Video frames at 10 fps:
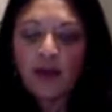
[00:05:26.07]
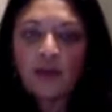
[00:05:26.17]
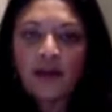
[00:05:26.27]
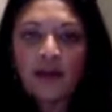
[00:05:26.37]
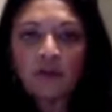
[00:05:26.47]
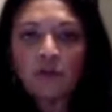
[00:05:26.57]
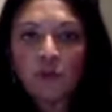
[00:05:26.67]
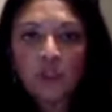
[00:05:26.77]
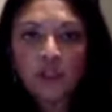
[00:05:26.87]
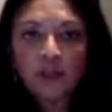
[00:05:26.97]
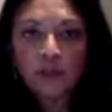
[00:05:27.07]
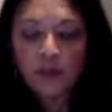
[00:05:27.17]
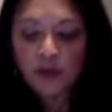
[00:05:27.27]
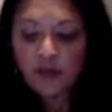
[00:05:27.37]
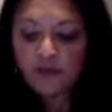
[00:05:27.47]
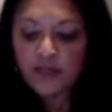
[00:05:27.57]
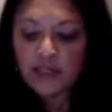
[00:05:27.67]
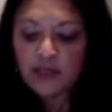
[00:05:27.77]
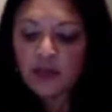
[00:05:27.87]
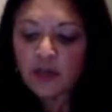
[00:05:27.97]
that unfortunately the burden of
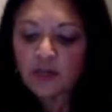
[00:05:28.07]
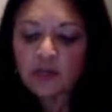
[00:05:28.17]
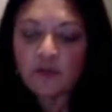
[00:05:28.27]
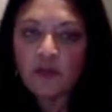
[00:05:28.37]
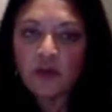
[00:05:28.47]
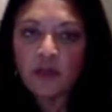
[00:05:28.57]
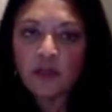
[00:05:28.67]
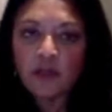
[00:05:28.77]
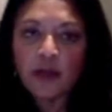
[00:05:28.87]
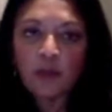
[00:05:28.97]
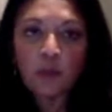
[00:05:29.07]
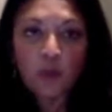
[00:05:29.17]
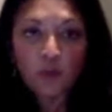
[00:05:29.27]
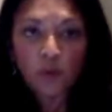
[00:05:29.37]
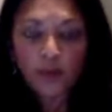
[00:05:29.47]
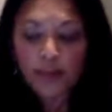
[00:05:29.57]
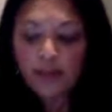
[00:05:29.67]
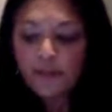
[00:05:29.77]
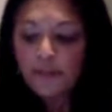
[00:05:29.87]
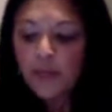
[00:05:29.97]
these laws falls on poor
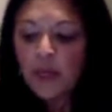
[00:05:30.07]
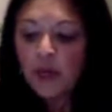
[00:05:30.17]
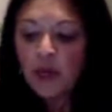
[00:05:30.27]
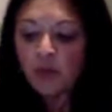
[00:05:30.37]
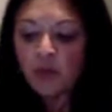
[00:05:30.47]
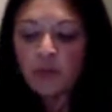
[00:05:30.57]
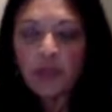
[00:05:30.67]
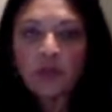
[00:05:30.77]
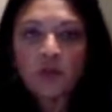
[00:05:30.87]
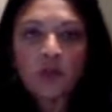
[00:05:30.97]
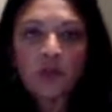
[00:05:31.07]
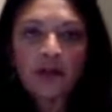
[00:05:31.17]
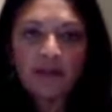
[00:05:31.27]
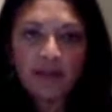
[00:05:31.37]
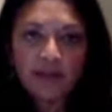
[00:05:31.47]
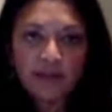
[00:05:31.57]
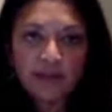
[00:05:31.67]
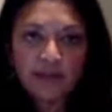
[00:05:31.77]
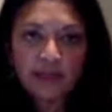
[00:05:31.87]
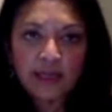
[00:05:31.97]
women, on women who don't have
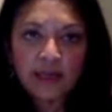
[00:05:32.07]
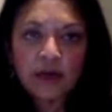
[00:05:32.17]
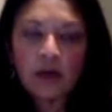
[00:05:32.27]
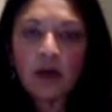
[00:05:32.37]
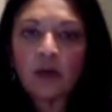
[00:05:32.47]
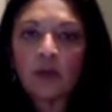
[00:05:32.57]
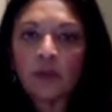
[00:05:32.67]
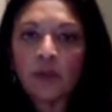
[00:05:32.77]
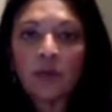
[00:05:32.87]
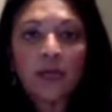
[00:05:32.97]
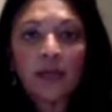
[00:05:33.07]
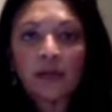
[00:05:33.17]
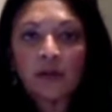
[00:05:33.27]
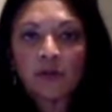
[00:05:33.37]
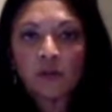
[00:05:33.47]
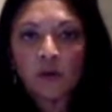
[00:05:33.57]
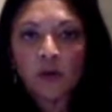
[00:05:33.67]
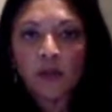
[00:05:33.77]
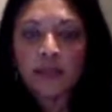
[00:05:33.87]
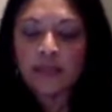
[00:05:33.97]
access to care, on women who can't
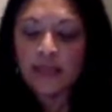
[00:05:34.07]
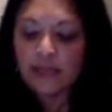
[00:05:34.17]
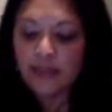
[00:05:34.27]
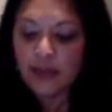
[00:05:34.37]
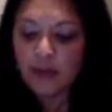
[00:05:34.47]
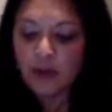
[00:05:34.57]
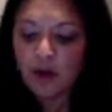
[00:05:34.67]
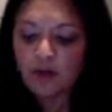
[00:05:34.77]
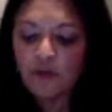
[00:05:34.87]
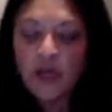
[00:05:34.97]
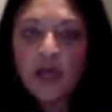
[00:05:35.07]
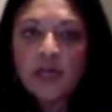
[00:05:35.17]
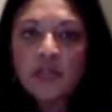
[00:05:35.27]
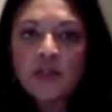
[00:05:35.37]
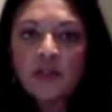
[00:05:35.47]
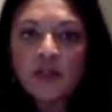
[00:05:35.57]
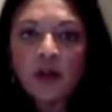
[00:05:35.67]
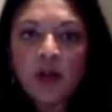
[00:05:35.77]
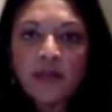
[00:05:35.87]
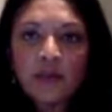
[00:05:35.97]
afford to take time off. So the
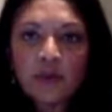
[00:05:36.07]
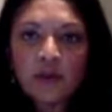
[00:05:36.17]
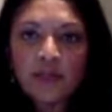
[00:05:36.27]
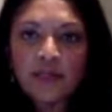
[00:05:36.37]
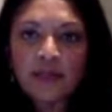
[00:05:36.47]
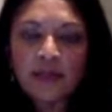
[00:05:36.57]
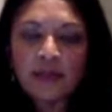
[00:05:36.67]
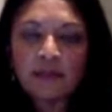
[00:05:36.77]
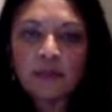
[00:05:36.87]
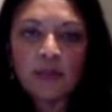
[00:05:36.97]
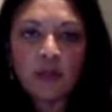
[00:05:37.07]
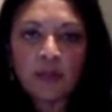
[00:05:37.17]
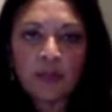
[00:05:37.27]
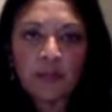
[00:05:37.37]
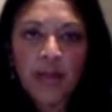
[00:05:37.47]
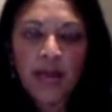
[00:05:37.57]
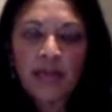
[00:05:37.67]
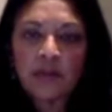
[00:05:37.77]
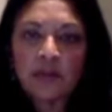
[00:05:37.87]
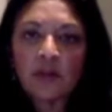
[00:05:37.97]
laws that we've seen, being
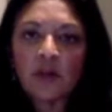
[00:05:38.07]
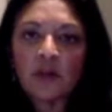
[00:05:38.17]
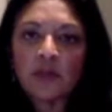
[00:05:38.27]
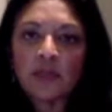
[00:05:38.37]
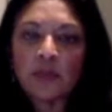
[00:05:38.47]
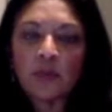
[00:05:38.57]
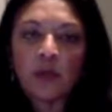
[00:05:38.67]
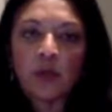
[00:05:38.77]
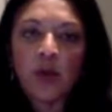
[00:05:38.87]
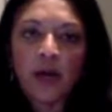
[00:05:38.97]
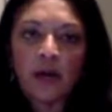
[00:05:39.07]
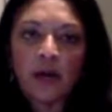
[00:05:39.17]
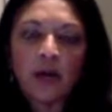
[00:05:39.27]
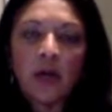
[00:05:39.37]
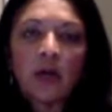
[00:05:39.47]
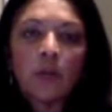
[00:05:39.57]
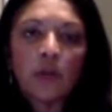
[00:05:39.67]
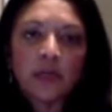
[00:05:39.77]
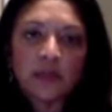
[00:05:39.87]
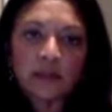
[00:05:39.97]
passed are those that require
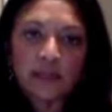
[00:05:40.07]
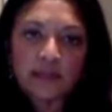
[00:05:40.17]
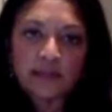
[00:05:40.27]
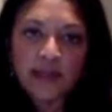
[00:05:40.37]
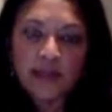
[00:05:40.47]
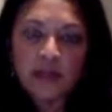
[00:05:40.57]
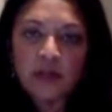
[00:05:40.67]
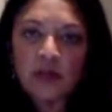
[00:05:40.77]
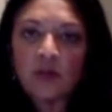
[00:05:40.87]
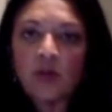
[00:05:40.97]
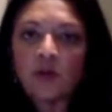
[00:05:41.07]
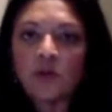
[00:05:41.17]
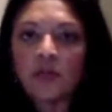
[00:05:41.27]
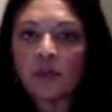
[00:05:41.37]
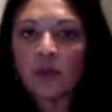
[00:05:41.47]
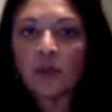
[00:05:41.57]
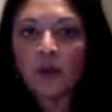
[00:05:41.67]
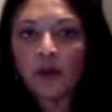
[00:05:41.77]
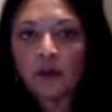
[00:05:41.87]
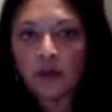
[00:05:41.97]
parental consent, or those that
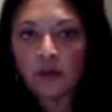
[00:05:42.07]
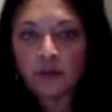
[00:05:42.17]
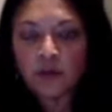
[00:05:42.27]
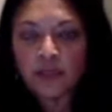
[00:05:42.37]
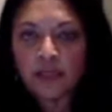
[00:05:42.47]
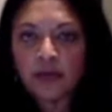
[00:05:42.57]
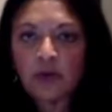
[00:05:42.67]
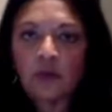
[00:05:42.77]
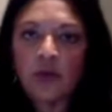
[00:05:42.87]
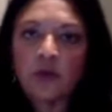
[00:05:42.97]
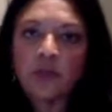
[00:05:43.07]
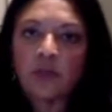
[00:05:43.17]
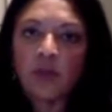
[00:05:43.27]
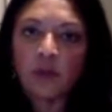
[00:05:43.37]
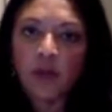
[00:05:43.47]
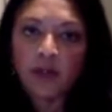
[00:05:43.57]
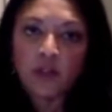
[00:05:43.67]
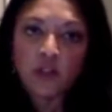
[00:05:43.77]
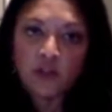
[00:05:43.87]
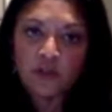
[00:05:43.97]
require an ultrasound, or those that require
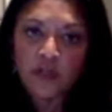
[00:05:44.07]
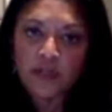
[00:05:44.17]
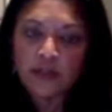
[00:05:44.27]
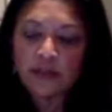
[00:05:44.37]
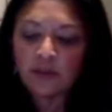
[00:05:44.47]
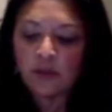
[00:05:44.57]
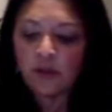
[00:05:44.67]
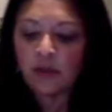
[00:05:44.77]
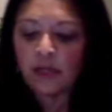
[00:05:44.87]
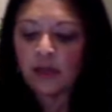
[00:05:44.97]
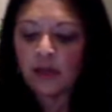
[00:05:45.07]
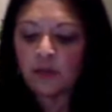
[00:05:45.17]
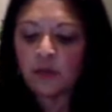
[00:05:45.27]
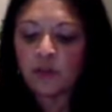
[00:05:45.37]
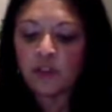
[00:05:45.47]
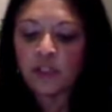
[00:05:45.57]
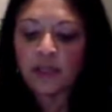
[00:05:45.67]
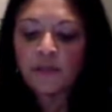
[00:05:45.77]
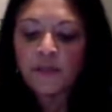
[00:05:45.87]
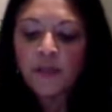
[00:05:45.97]
2 visits in order to get an
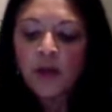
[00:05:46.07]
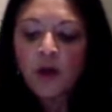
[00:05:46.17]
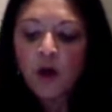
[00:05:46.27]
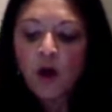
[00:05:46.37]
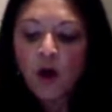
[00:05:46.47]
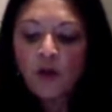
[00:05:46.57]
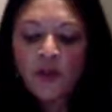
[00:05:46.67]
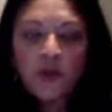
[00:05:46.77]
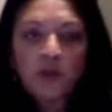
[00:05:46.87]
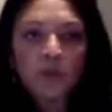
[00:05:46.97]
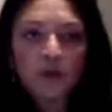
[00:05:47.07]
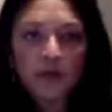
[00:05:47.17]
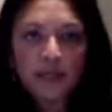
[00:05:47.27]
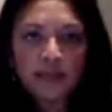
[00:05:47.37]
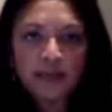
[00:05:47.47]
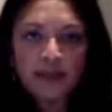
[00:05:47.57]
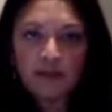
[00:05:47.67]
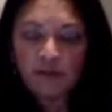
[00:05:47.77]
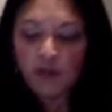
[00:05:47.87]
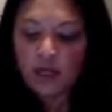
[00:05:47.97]
abortion. All those burdens then
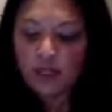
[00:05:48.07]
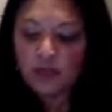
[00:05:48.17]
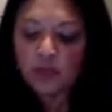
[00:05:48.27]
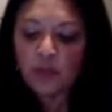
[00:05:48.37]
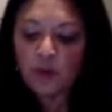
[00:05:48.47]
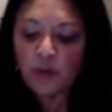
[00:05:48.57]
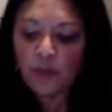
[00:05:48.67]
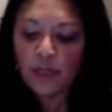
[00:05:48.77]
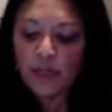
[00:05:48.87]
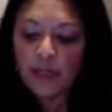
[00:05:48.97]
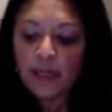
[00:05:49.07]
fall onto poor women.